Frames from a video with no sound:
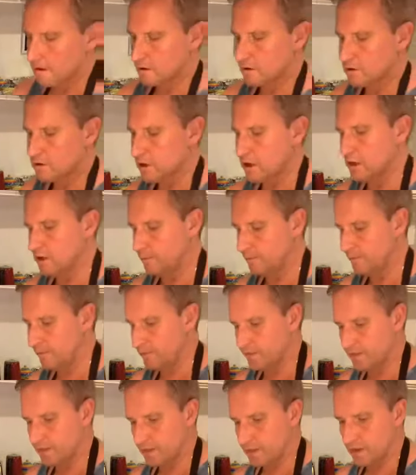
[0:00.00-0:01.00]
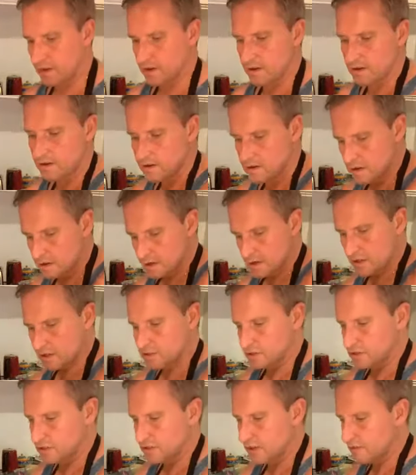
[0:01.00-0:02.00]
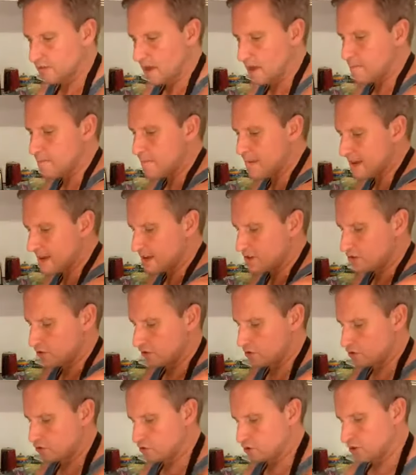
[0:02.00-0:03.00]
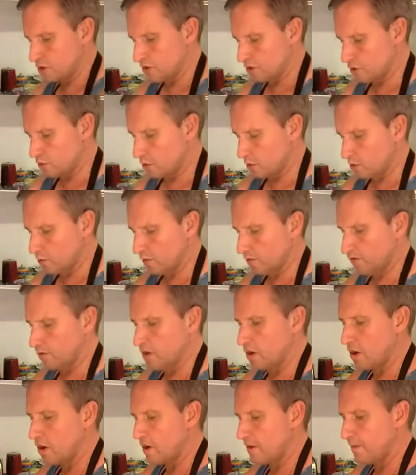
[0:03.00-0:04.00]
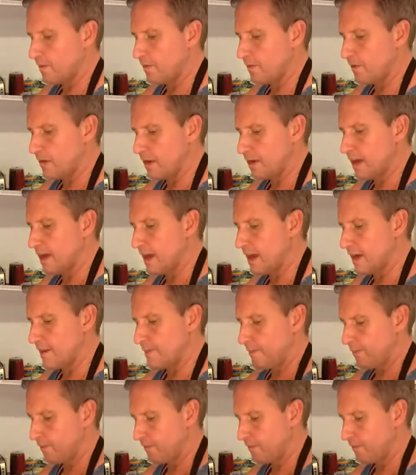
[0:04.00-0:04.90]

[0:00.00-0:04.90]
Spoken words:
So let's just give that a mix and I'll show you what we've got here.